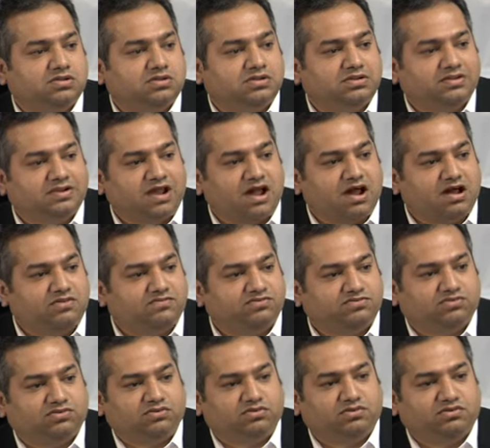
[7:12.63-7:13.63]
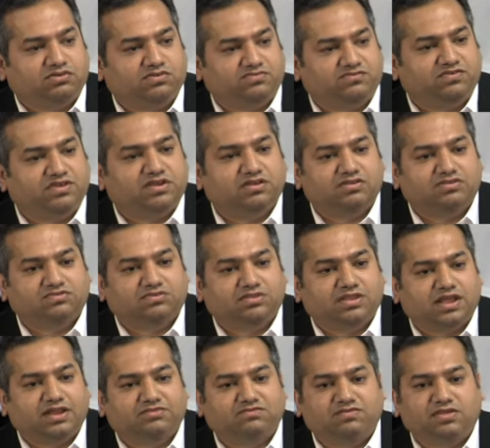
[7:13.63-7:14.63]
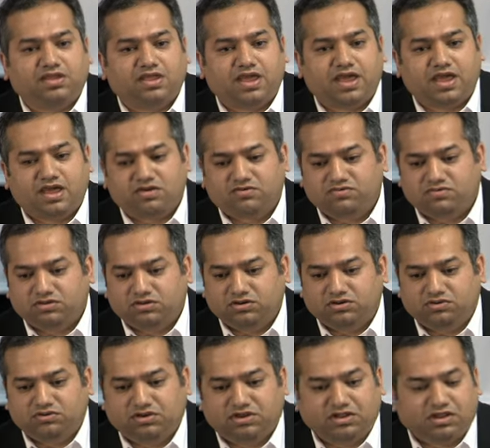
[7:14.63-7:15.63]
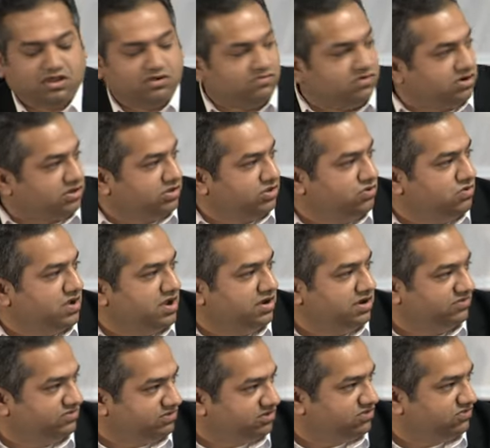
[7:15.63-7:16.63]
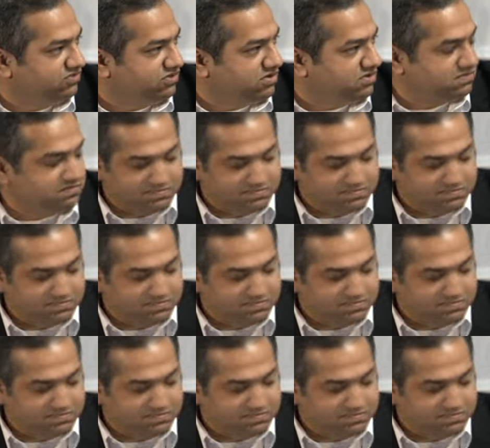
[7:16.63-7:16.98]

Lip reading: graphs or figures that we have during our Q&A session.